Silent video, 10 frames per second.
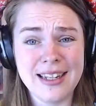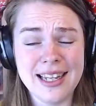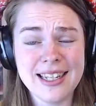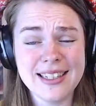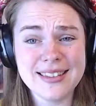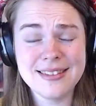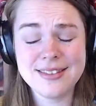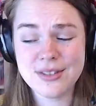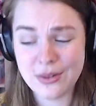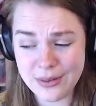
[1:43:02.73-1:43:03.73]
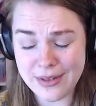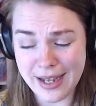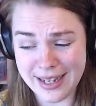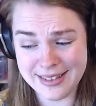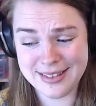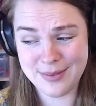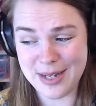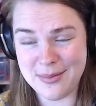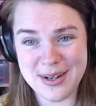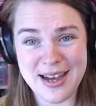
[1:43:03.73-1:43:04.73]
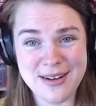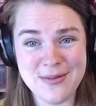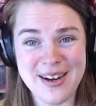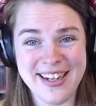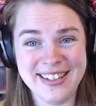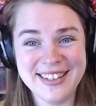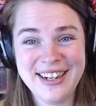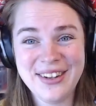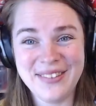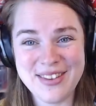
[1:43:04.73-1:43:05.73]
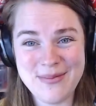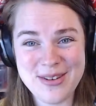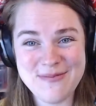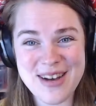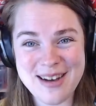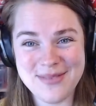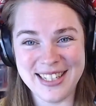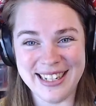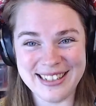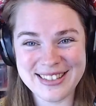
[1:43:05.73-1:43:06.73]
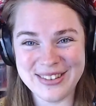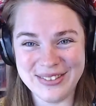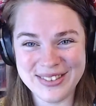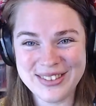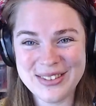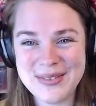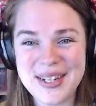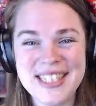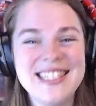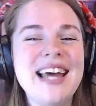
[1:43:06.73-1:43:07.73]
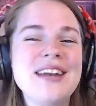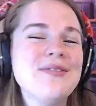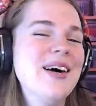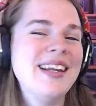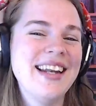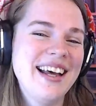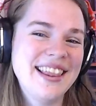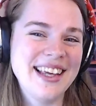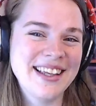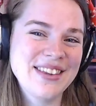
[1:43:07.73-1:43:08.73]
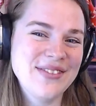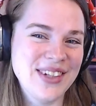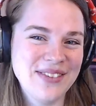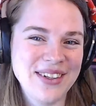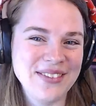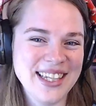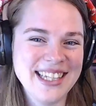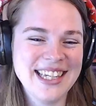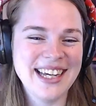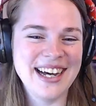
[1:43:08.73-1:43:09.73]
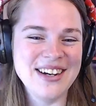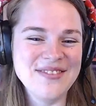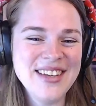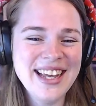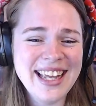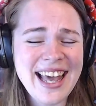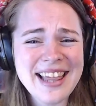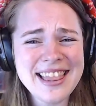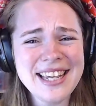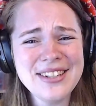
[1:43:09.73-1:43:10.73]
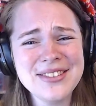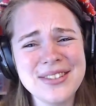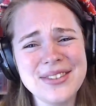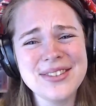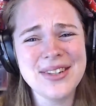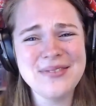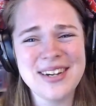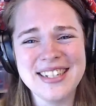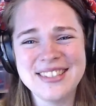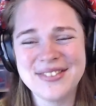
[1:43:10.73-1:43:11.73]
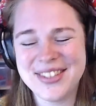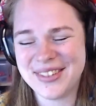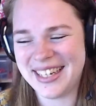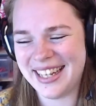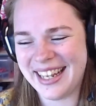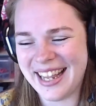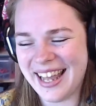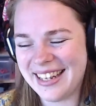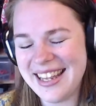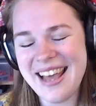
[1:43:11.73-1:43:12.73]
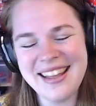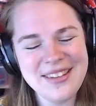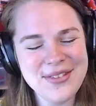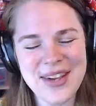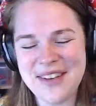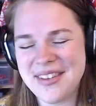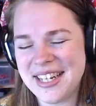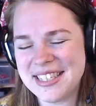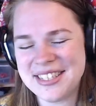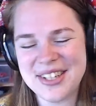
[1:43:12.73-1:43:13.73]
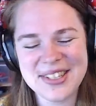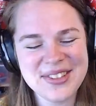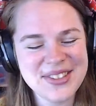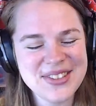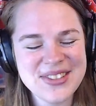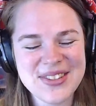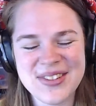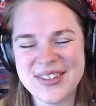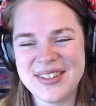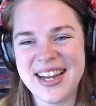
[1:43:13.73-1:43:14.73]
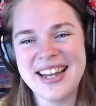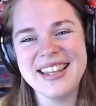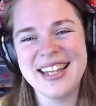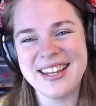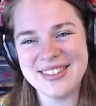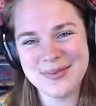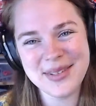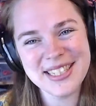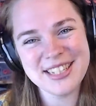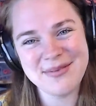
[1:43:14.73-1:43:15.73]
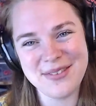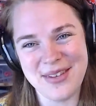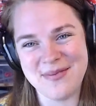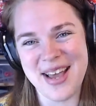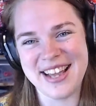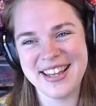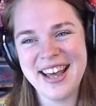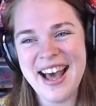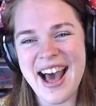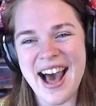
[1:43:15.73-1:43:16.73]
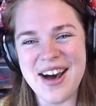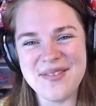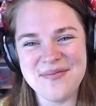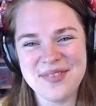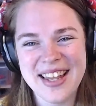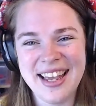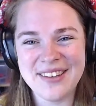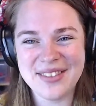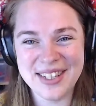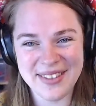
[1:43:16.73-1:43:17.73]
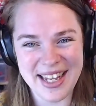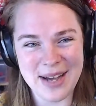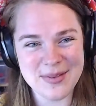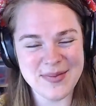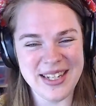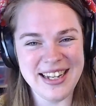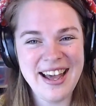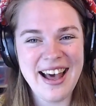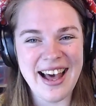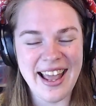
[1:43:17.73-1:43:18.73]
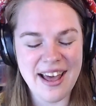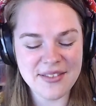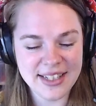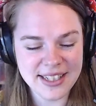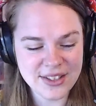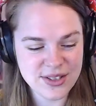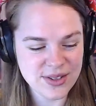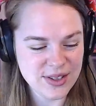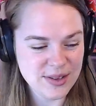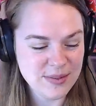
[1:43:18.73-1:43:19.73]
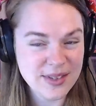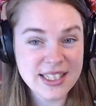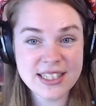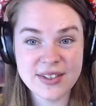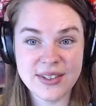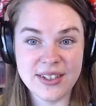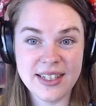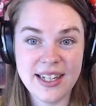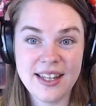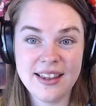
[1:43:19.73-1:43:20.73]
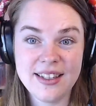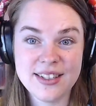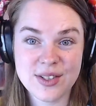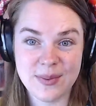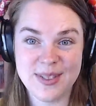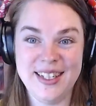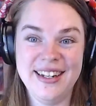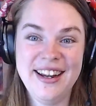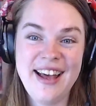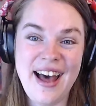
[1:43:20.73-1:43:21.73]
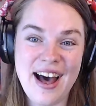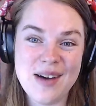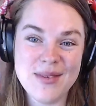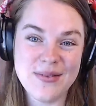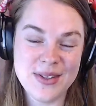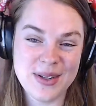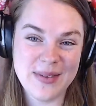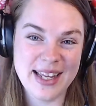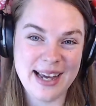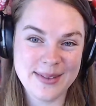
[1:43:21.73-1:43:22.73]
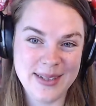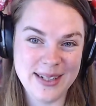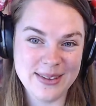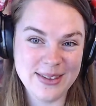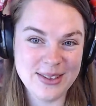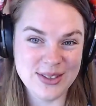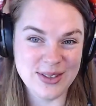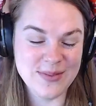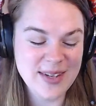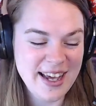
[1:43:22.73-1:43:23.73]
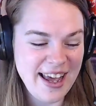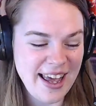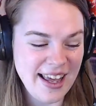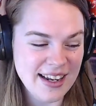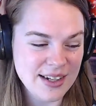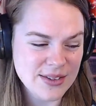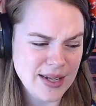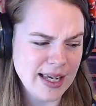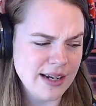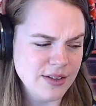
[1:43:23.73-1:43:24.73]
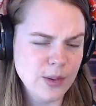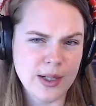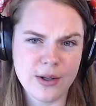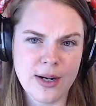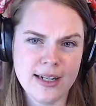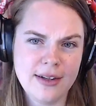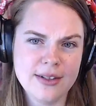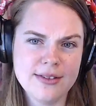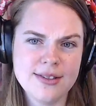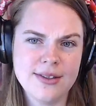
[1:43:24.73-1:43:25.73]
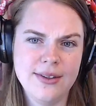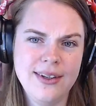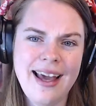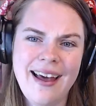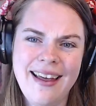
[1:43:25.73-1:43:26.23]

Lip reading: Like, it is so nice to be able to unwind with a bit of marbling. So we'll do a very zen one, I think, the following week. Yeah, thank you so much for joining. And yeah, if you have any suggestions or anything else, please give me feedback. It really, really helps me. I have a link to the Discord in the description if you don't want to catch me here on YouTube. And I also hang out on Twitter quite a lot. So yeah.